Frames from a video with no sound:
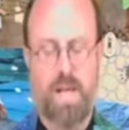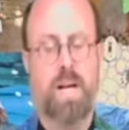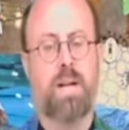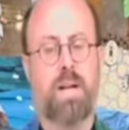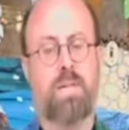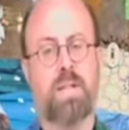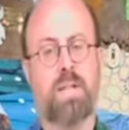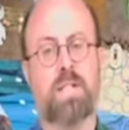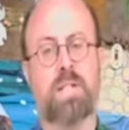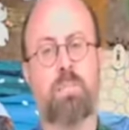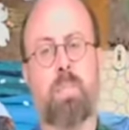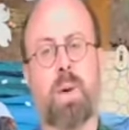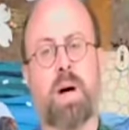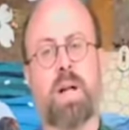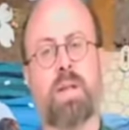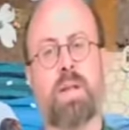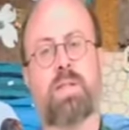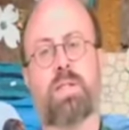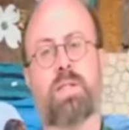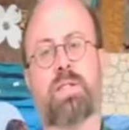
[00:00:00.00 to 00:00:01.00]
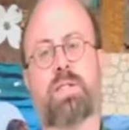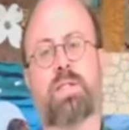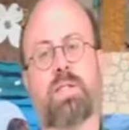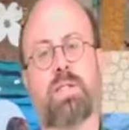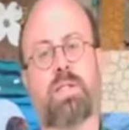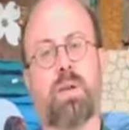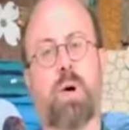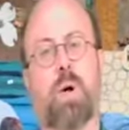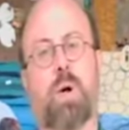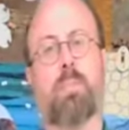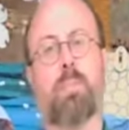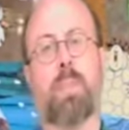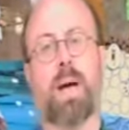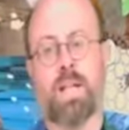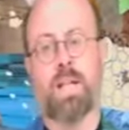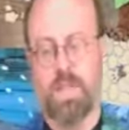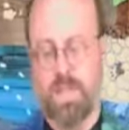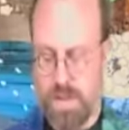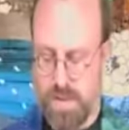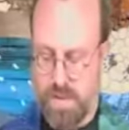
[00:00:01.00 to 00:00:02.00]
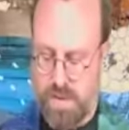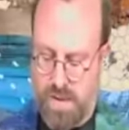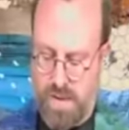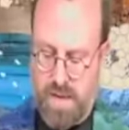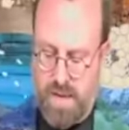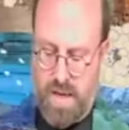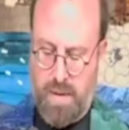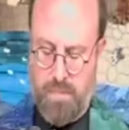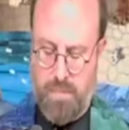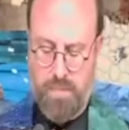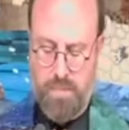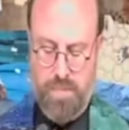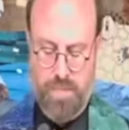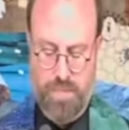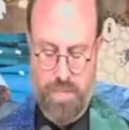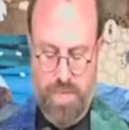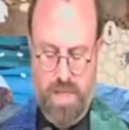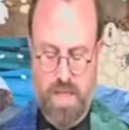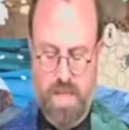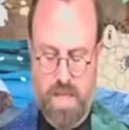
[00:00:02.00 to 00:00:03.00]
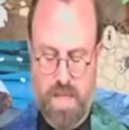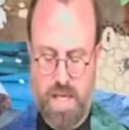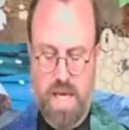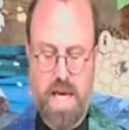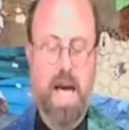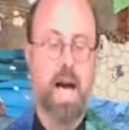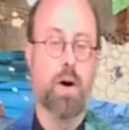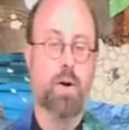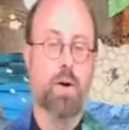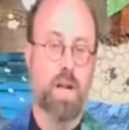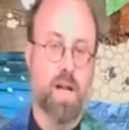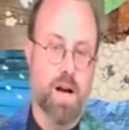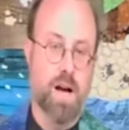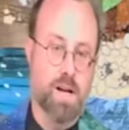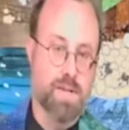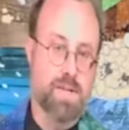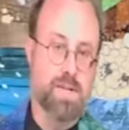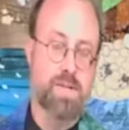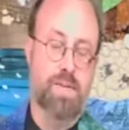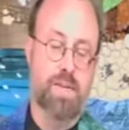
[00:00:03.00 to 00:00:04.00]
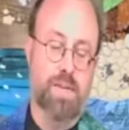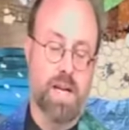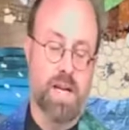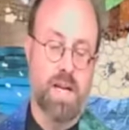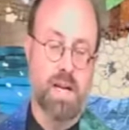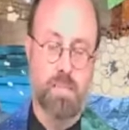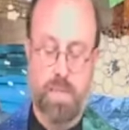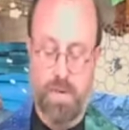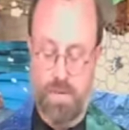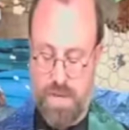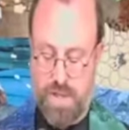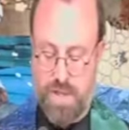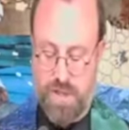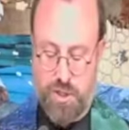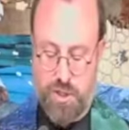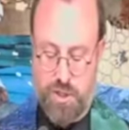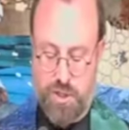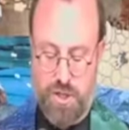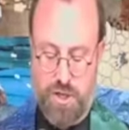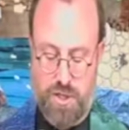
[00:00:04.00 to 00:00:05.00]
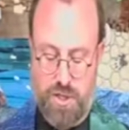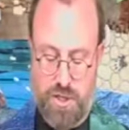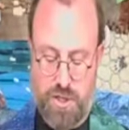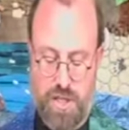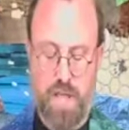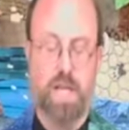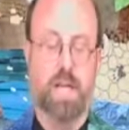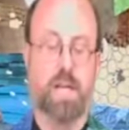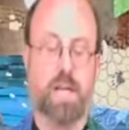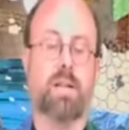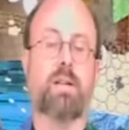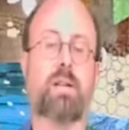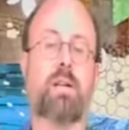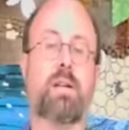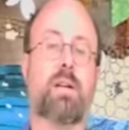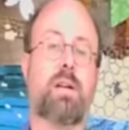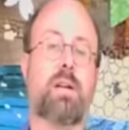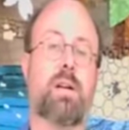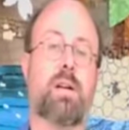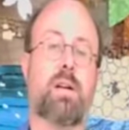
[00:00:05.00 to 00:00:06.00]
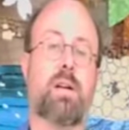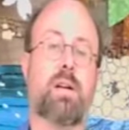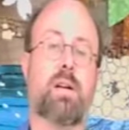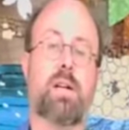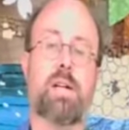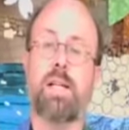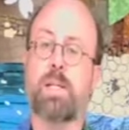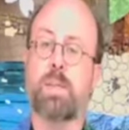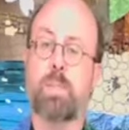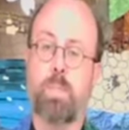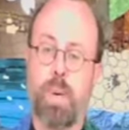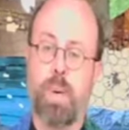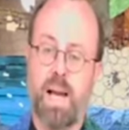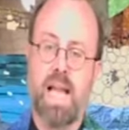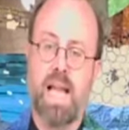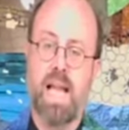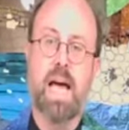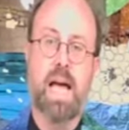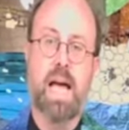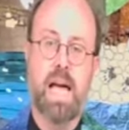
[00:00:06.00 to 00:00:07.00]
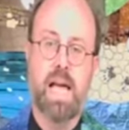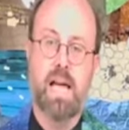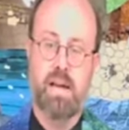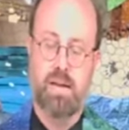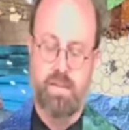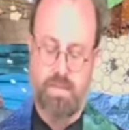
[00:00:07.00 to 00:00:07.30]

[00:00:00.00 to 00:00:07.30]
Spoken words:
This month's Soul Matters theme, our last theme of this church year, is play.